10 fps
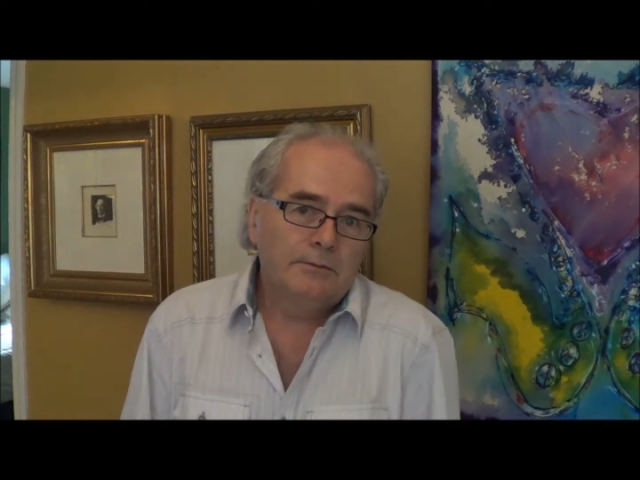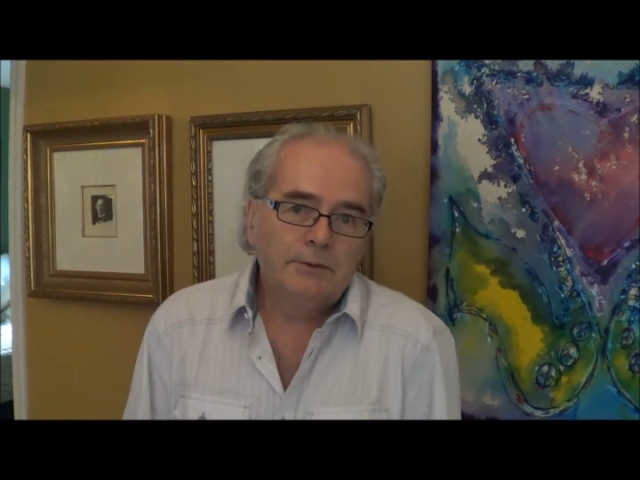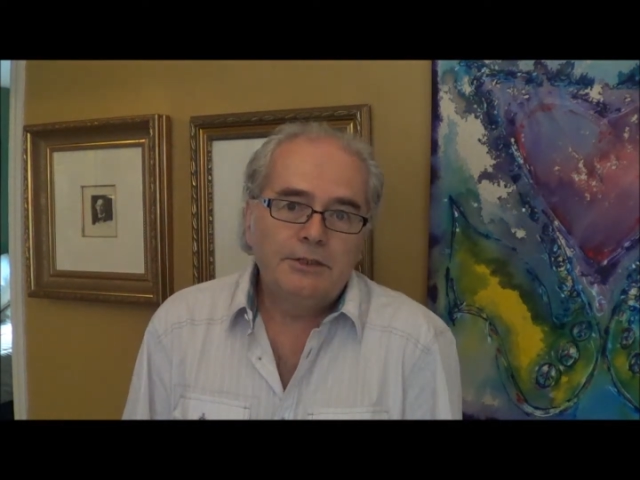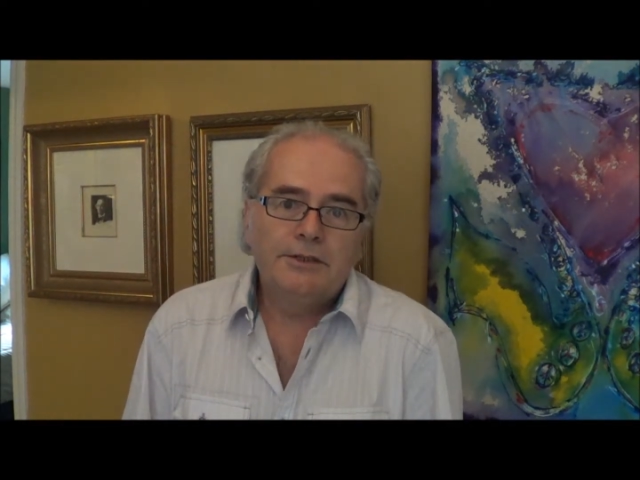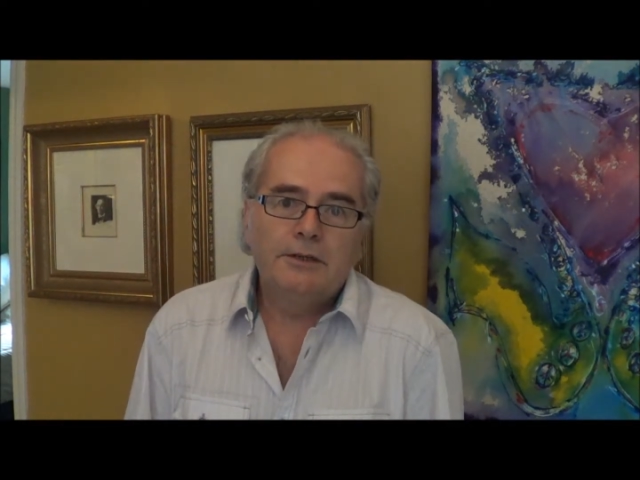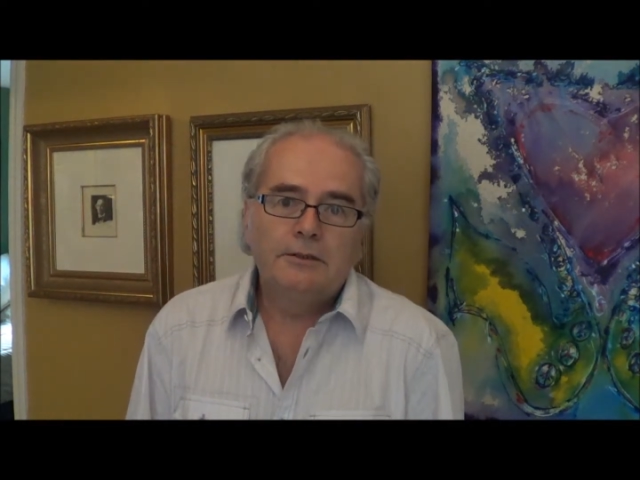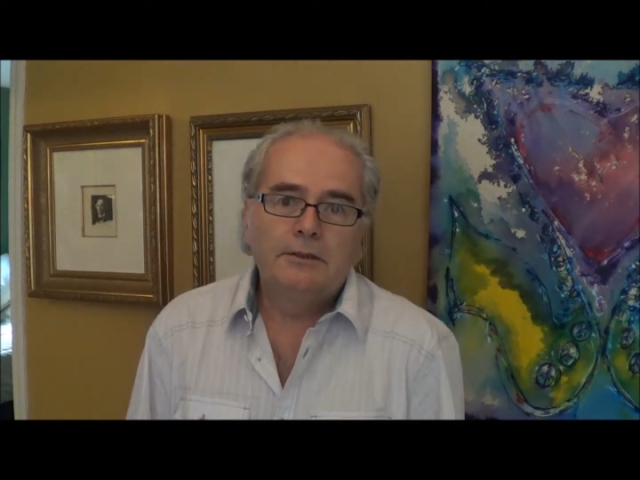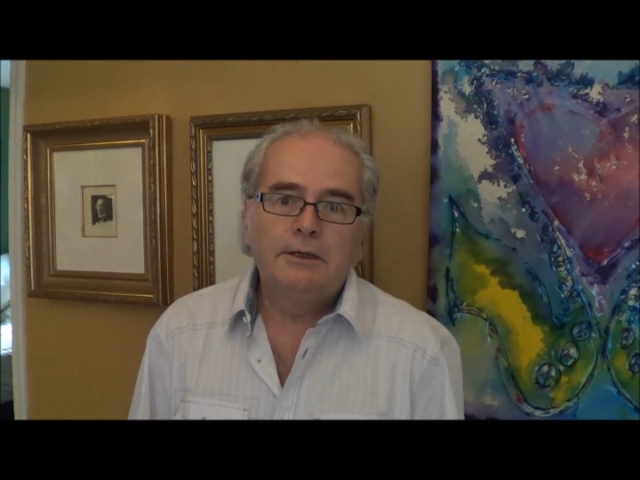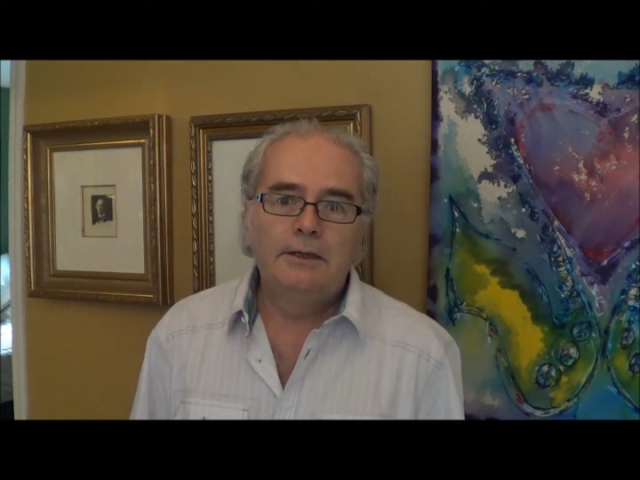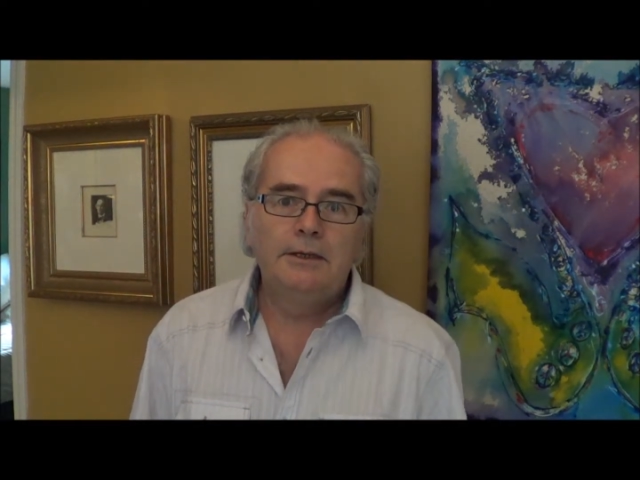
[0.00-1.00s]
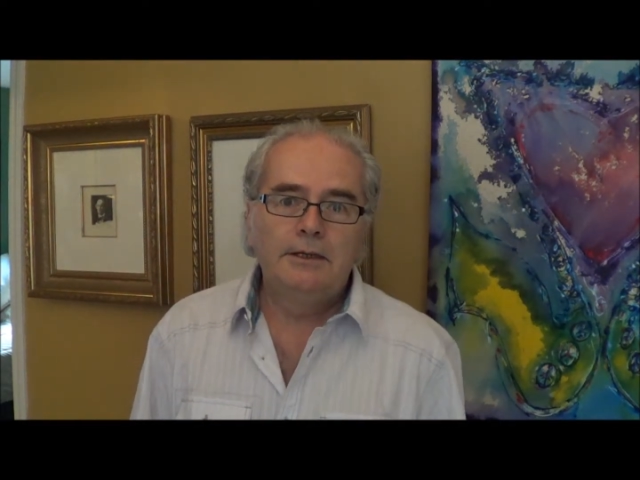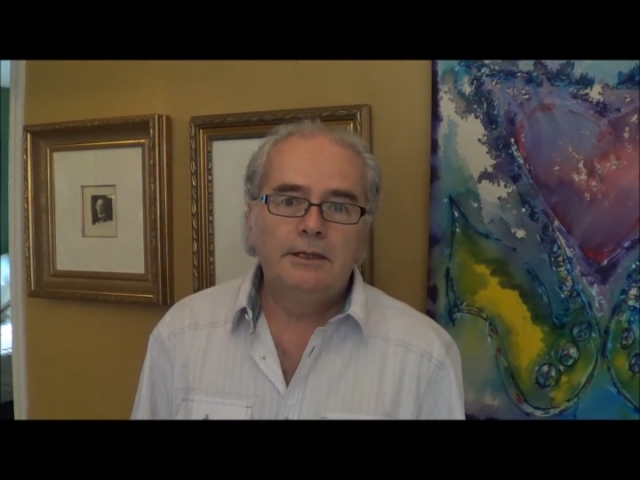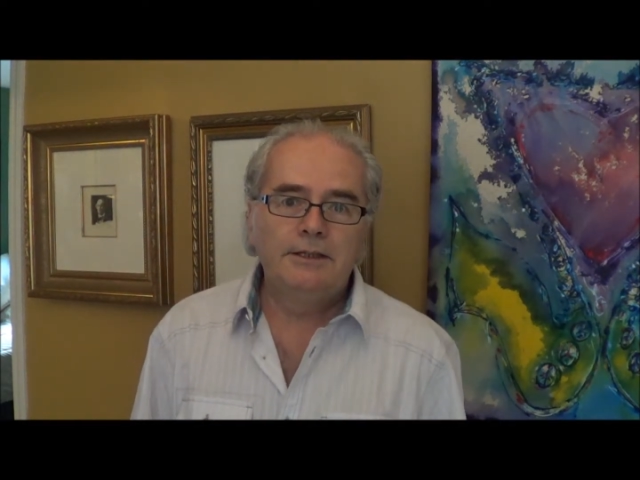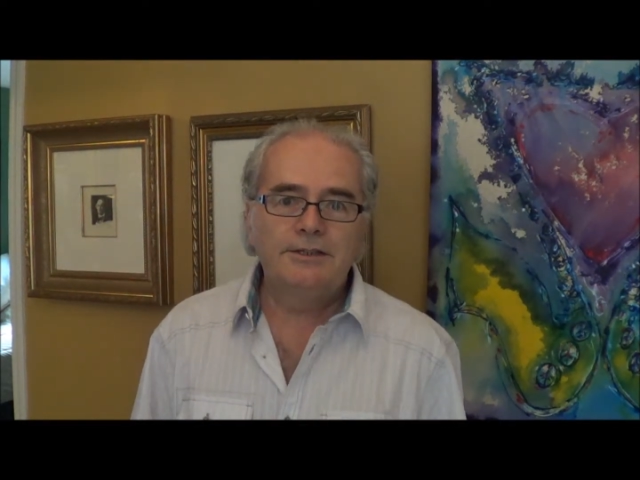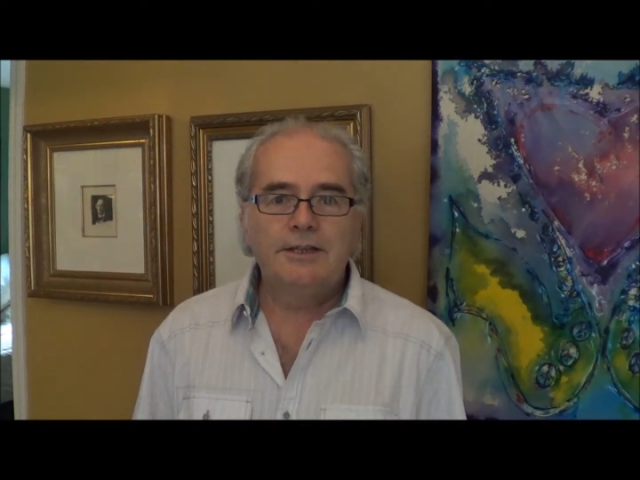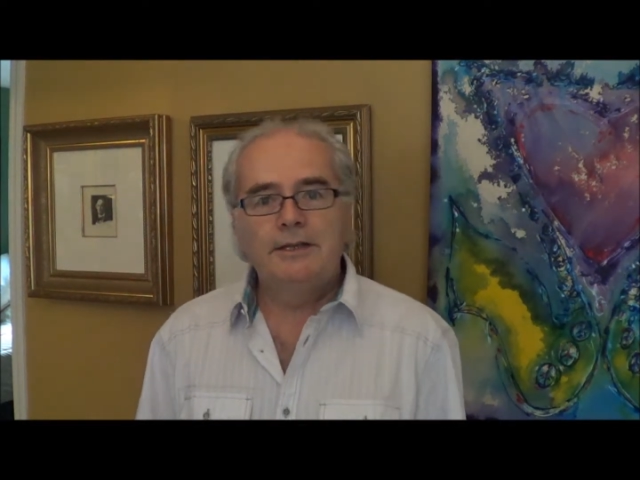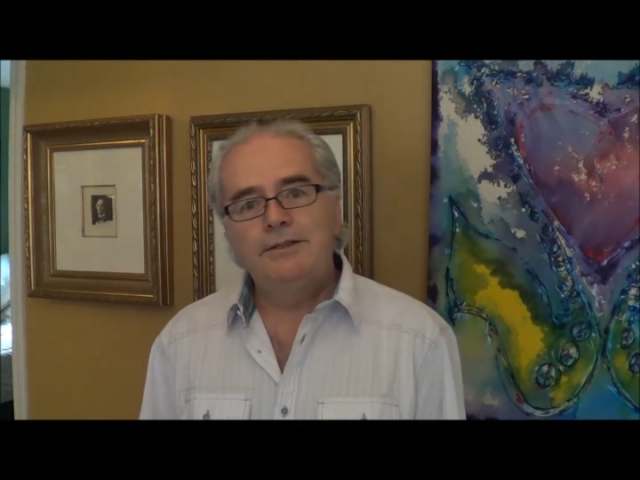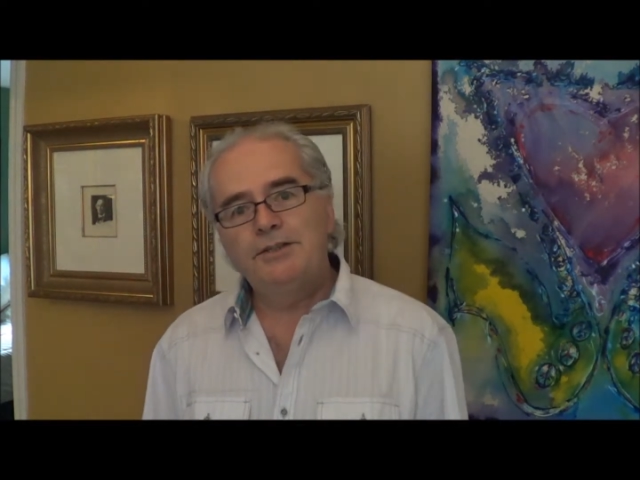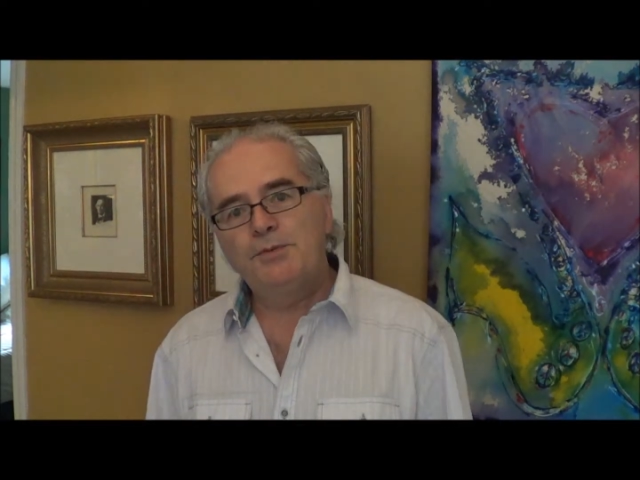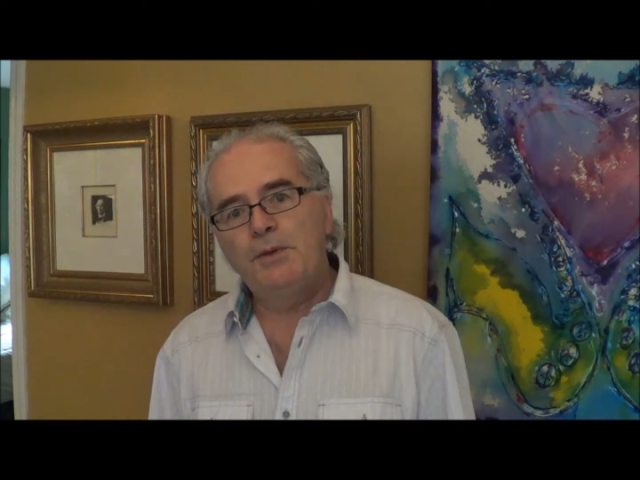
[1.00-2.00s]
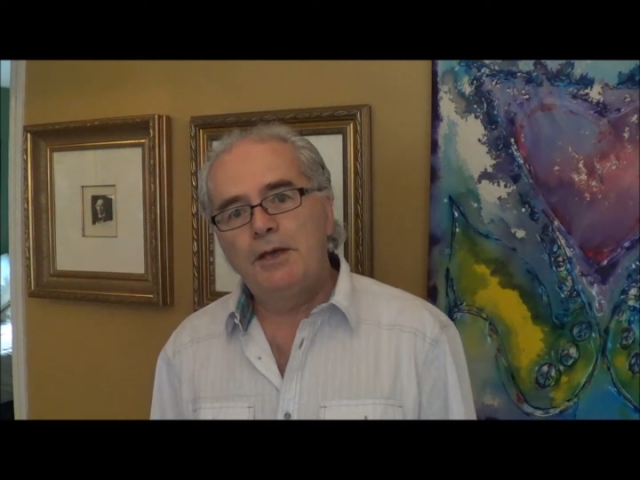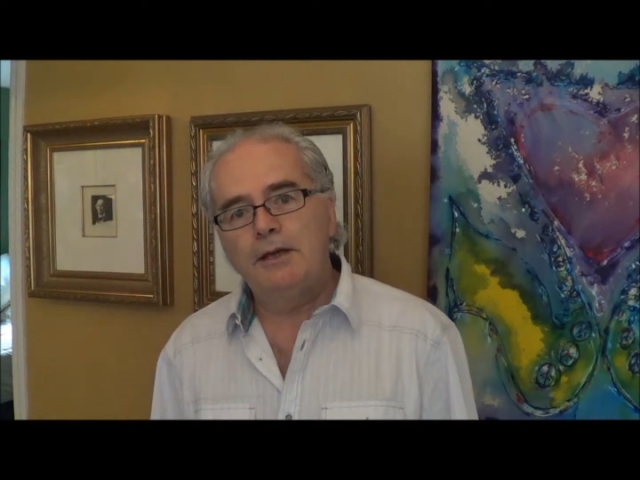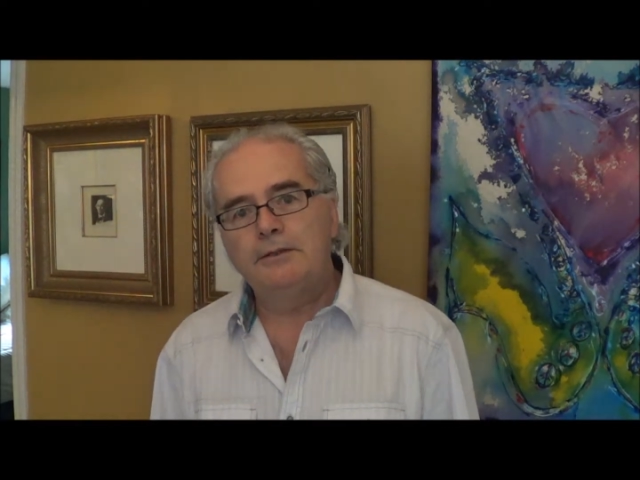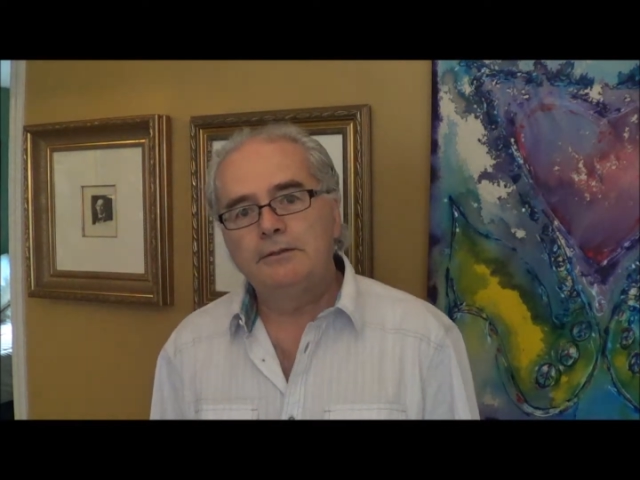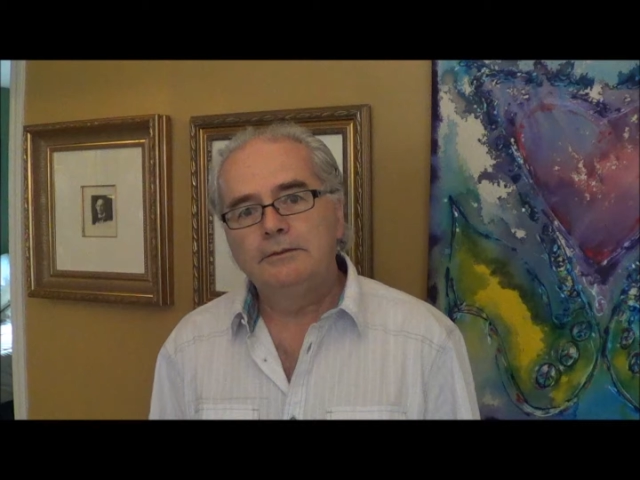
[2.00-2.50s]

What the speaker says: retailer and decide to expand.